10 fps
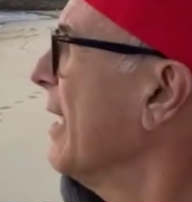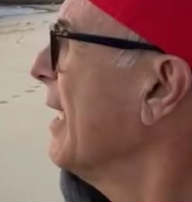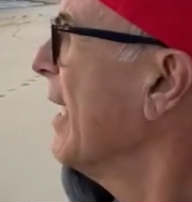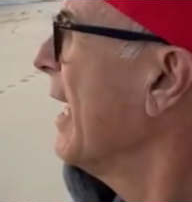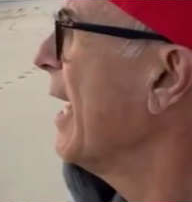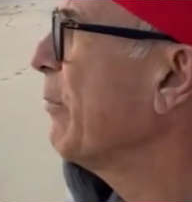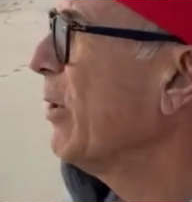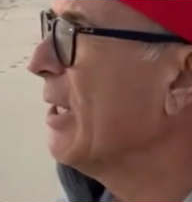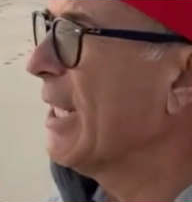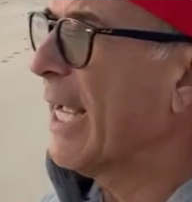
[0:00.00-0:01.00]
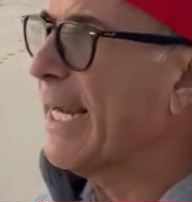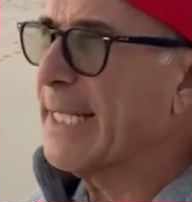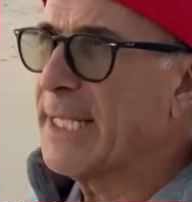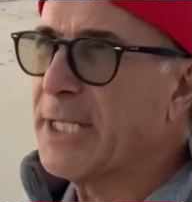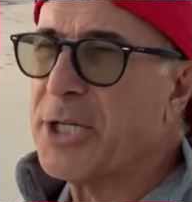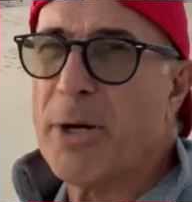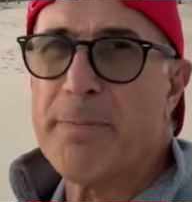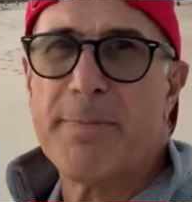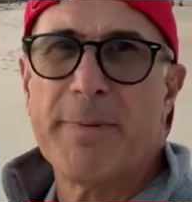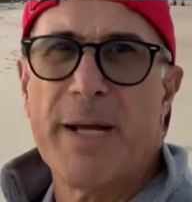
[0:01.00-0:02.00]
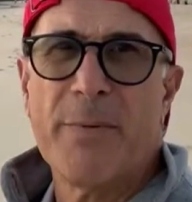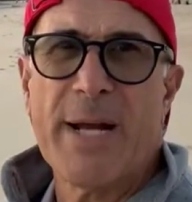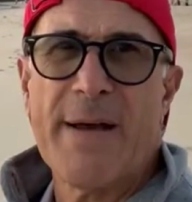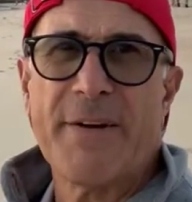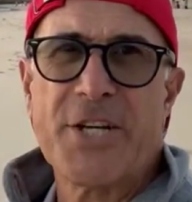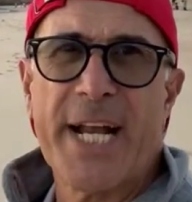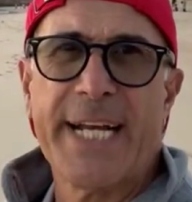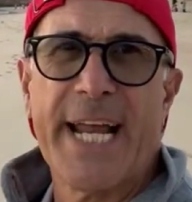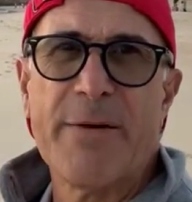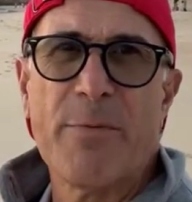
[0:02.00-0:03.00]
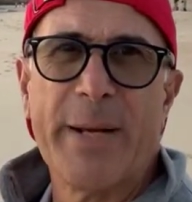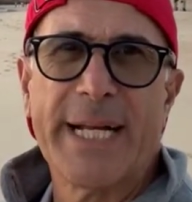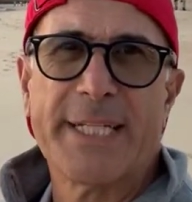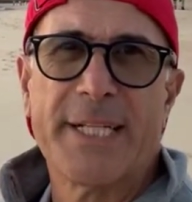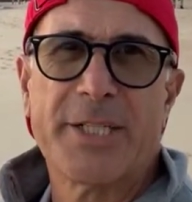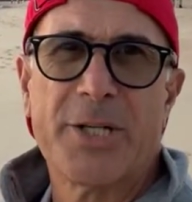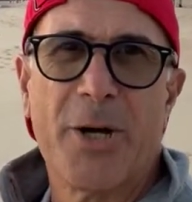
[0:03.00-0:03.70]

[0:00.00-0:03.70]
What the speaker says: and we'll get to the top and we'll have a chat again when we get to the top.